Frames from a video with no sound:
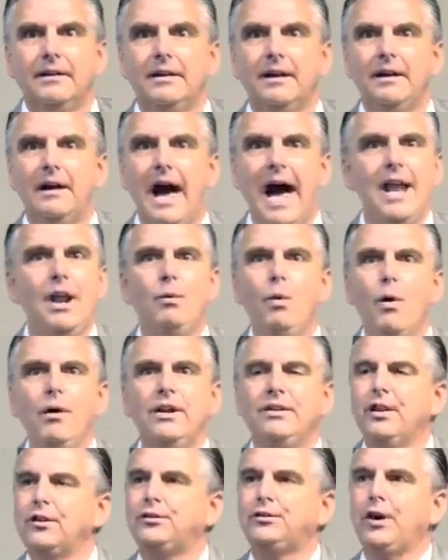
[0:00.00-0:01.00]
I don't want a
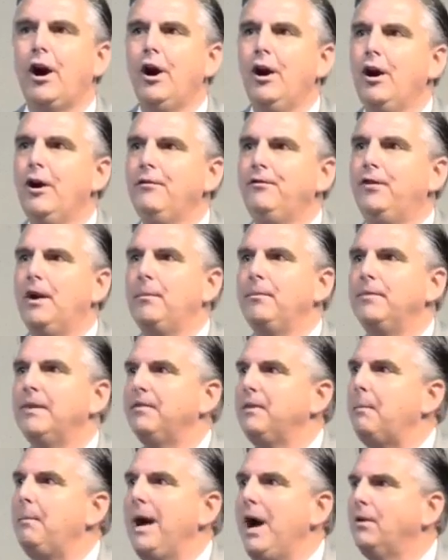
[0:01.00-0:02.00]
dessert from
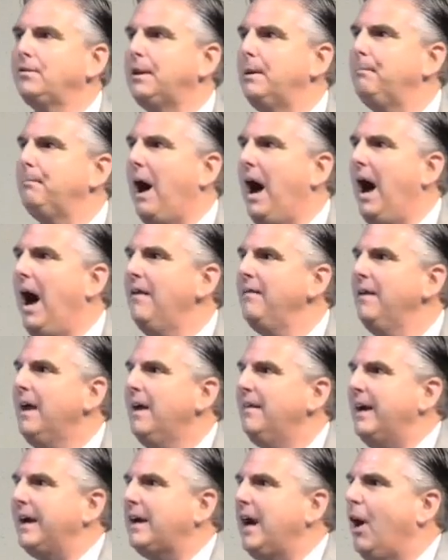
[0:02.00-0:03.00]
the melting pot
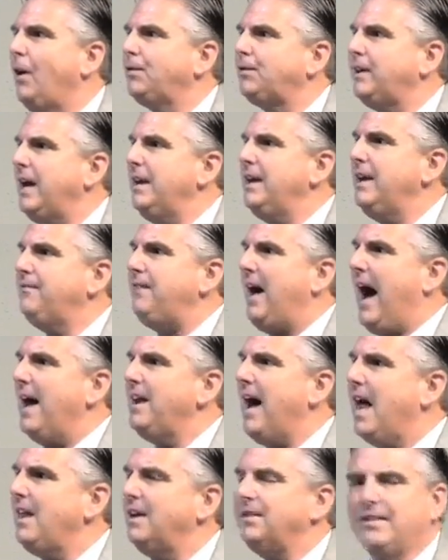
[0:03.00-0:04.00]
that costs
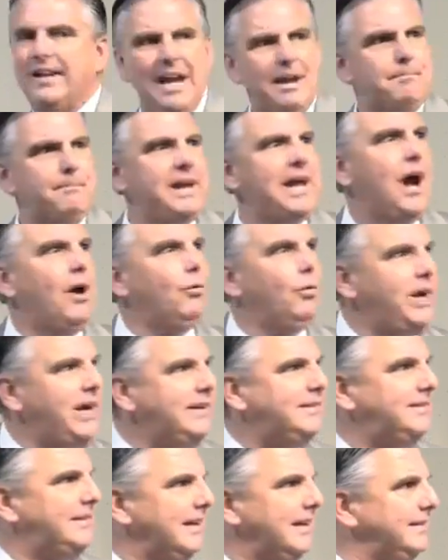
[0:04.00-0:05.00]
$75. Give me a
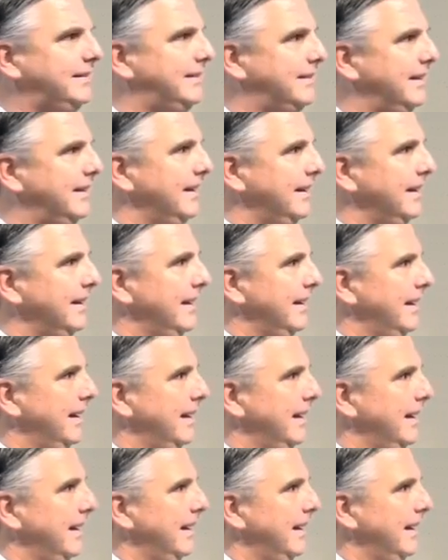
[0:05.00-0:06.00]
Reese's.
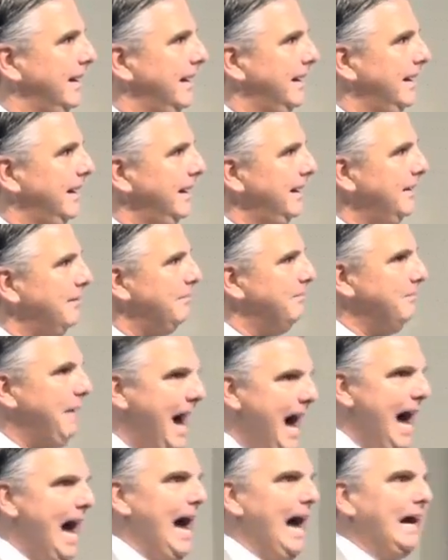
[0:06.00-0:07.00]

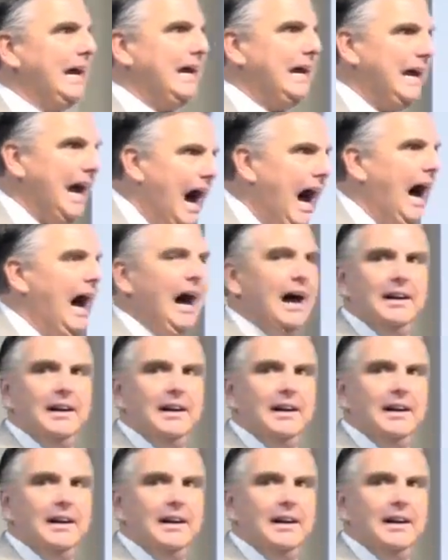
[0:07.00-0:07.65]
My God.